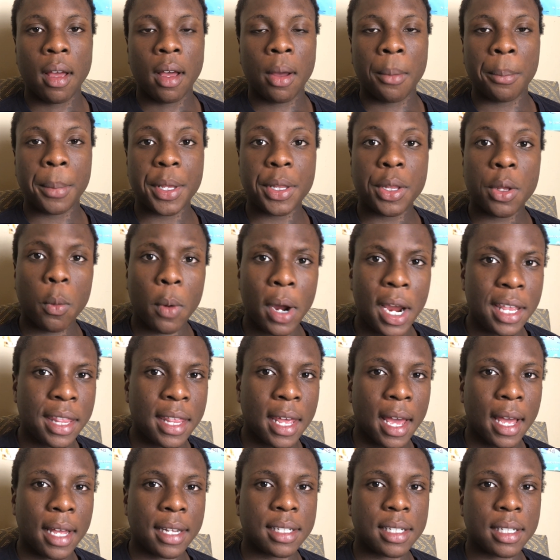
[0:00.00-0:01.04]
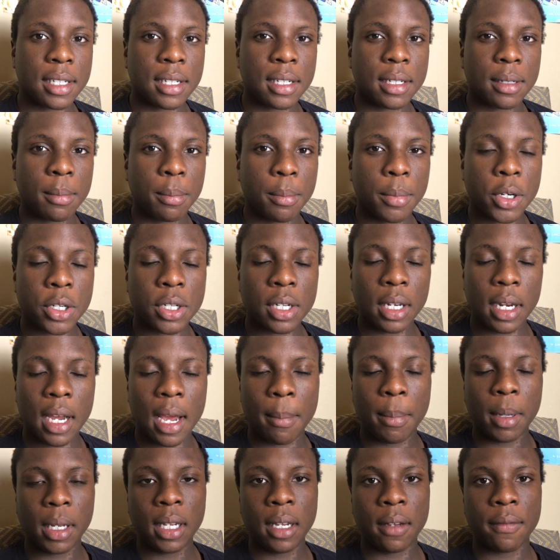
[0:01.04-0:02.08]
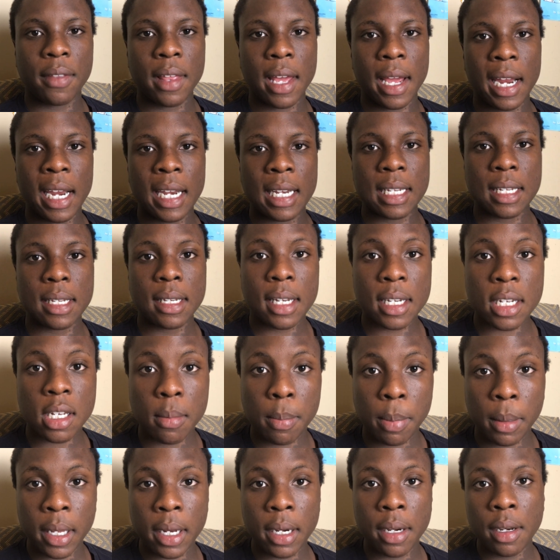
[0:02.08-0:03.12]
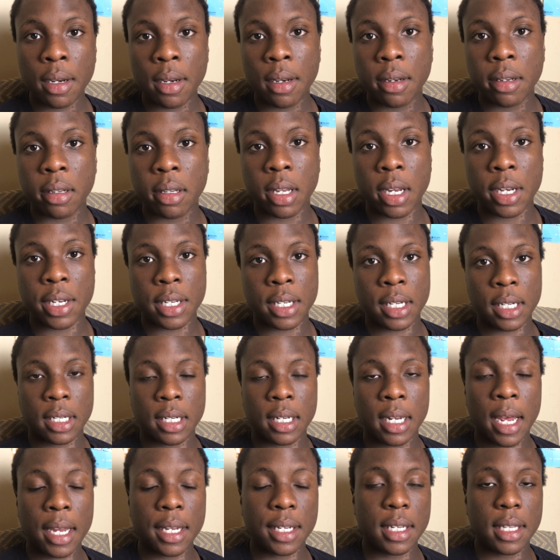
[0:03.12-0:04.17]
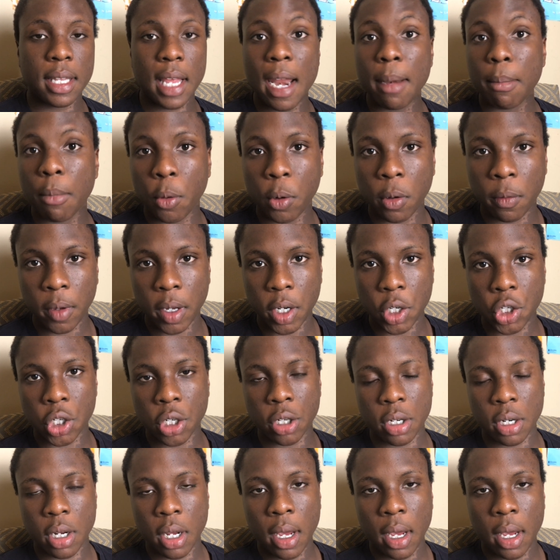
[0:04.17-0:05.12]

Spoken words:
in the way that personally I believe that it's discipline, then success, then motivation,